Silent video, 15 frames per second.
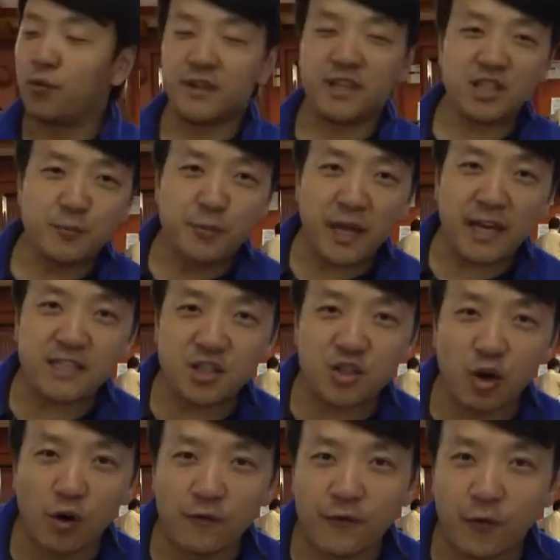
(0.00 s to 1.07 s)
What this place is
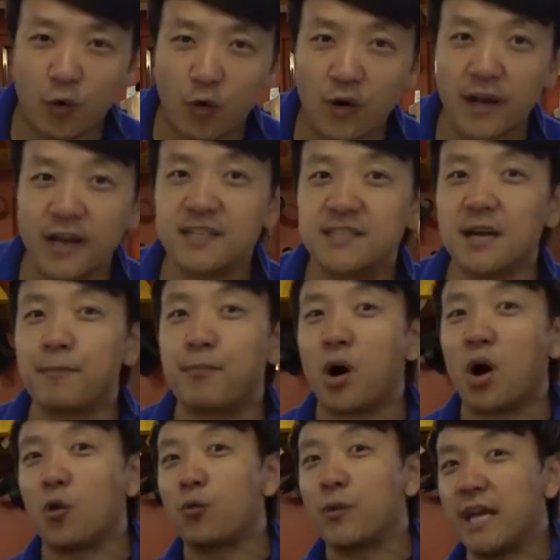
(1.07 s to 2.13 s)
known for is the
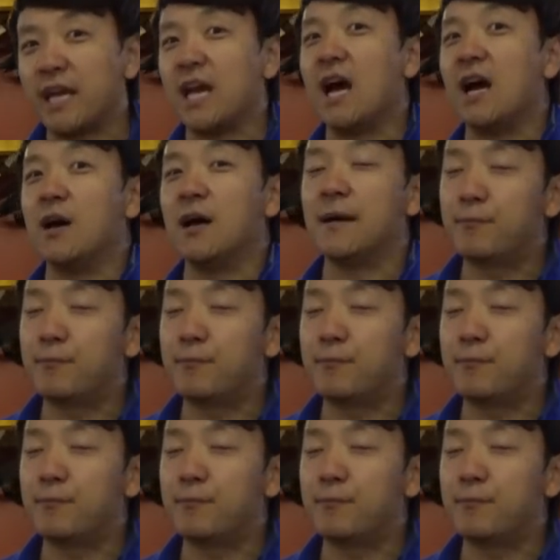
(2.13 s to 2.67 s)
parrilla,